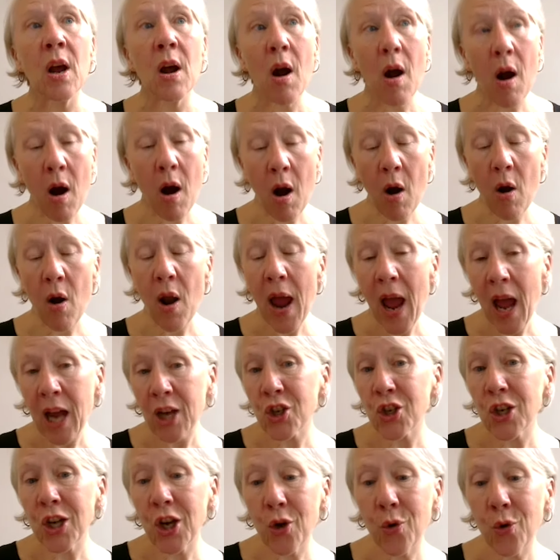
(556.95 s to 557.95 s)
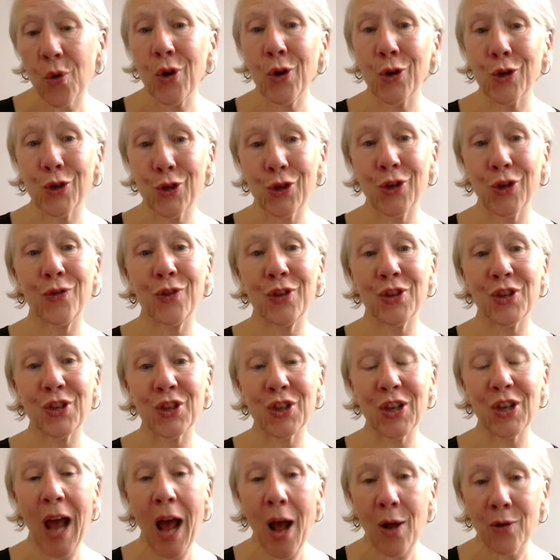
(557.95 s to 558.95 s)
are actually career service
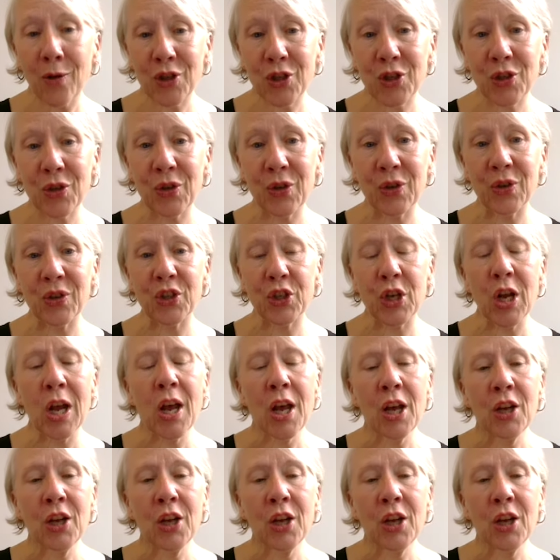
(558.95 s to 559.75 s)
counselors.